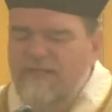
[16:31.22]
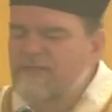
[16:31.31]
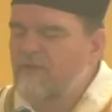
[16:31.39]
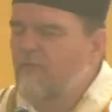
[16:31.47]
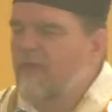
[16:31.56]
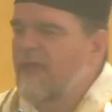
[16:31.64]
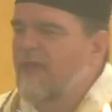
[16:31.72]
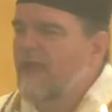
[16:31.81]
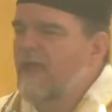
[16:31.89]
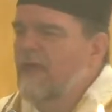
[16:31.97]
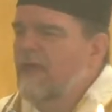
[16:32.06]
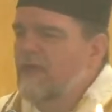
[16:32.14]
is the
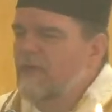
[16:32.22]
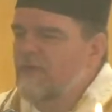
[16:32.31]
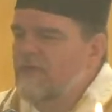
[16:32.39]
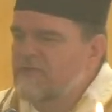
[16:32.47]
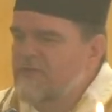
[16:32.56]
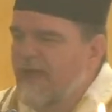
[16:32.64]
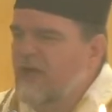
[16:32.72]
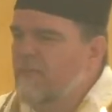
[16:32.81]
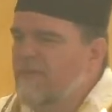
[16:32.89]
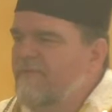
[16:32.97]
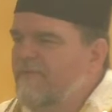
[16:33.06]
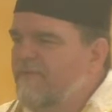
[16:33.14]
way to the
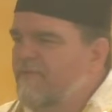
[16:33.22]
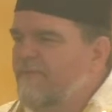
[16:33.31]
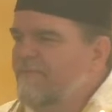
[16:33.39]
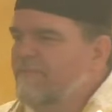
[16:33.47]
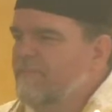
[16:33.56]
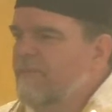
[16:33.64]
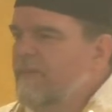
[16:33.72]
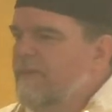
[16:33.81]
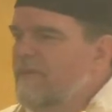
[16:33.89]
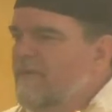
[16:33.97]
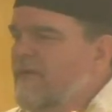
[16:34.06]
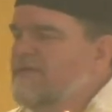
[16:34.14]
sacraments
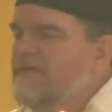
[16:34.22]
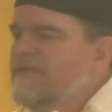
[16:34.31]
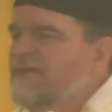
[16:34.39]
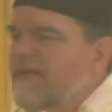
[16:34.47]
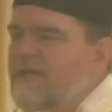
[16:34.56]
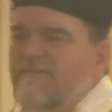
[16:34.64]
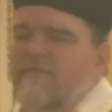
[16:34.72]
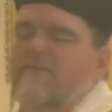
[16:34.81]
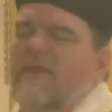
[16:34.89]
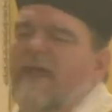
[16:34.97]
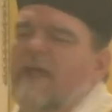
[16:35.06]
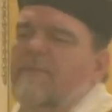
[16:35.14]
in a recent study of the
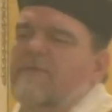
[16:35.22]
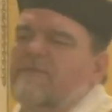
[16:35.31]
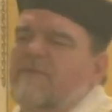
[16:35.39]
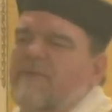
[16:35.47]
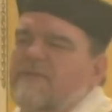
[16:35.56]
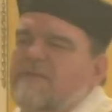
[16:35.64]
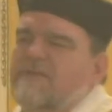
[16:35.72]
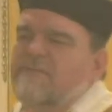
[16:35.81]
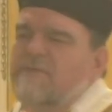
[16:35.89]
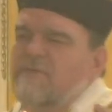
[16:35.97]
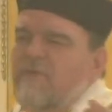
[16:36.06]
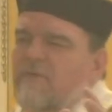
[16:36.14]
sacraments, for instance,
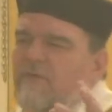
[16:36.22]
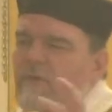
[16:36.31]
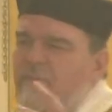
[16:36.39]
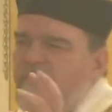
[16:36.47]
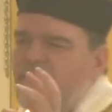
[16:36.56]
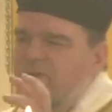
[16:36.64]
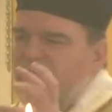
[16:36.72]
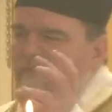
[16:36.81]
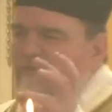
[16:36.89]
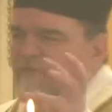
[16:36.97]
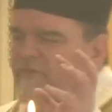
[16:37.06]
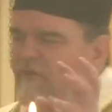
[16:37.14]
we do our little
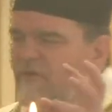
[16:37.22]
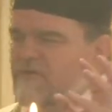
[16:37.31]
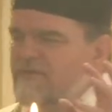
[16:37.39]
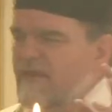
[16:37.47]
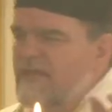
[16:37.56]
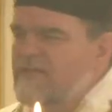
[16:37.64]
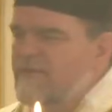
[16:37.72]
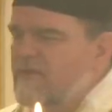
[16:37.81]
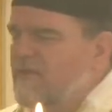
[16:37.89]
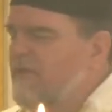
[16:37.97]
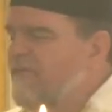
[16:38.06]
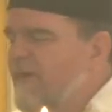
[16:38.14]
opusculas, little short studies that we
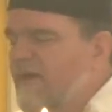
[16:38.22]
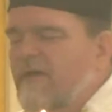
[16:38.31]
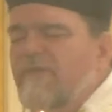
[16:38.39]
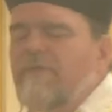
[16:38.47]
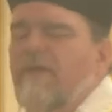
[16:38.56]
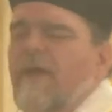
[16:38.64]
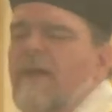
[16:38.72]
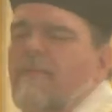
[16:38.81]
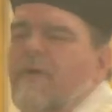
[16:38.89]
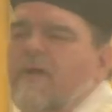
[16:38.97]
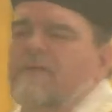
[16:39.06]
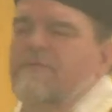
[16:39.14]
do in various
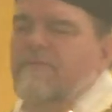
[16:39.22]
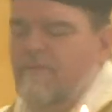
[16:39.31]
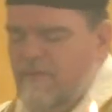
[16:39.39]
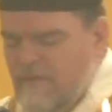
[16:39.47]
parts of the